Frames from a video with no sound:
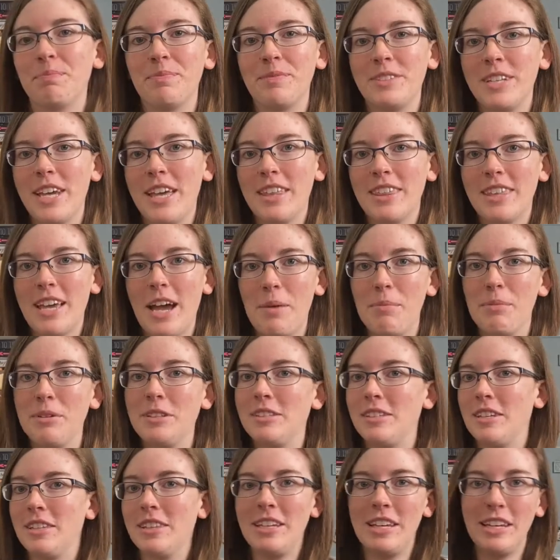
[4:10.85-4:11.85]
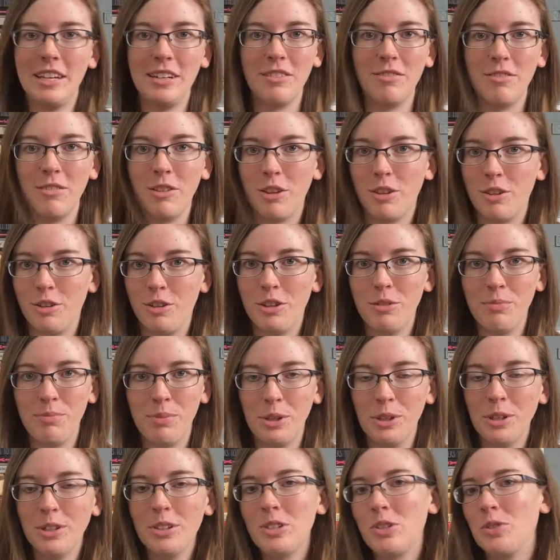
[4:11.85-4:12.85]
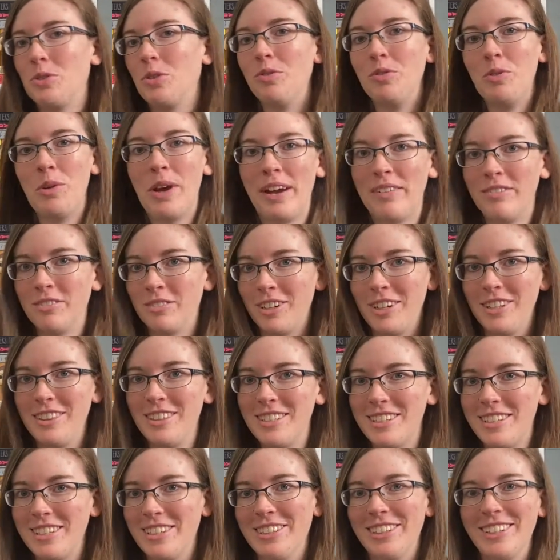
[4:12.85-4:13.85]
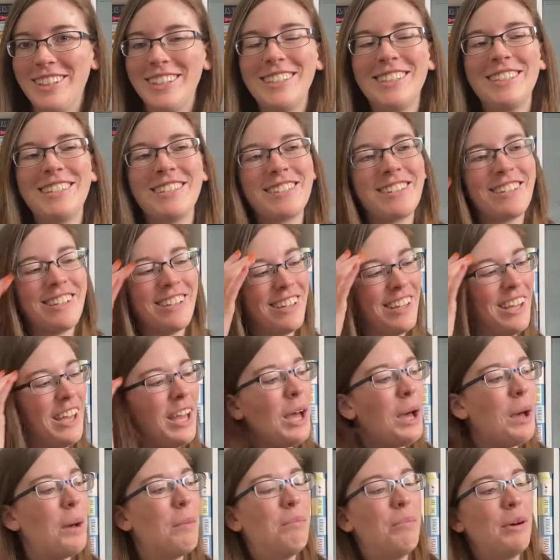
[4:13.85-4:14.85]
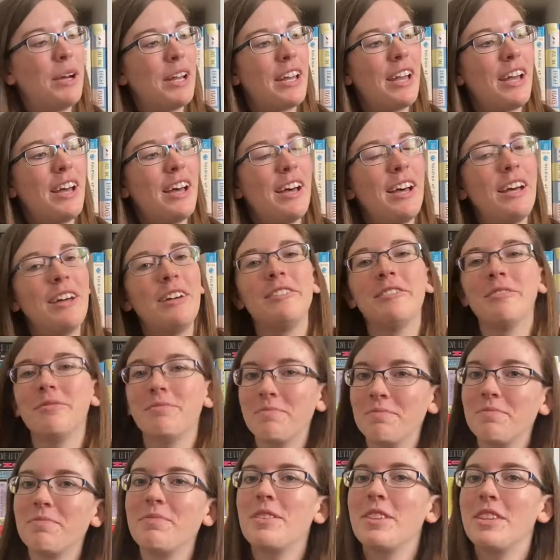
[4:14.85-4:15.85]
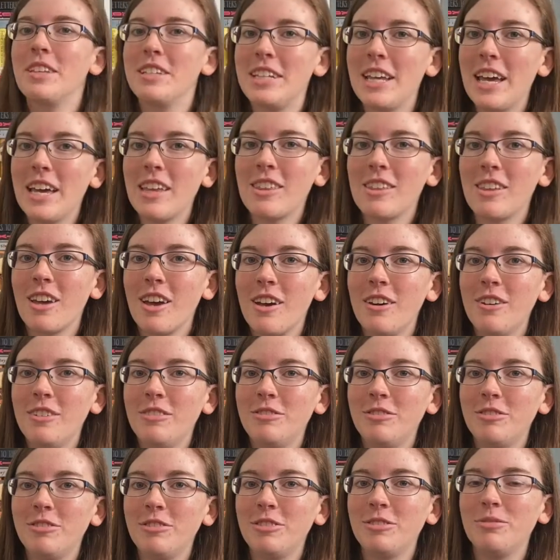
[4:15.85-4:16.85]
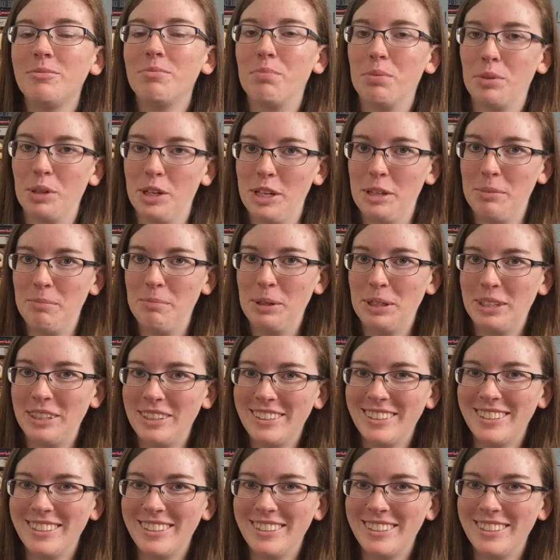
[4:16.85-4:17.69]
death happens at the end of the third book, so if you haven't read the series. But uh, the death of Prim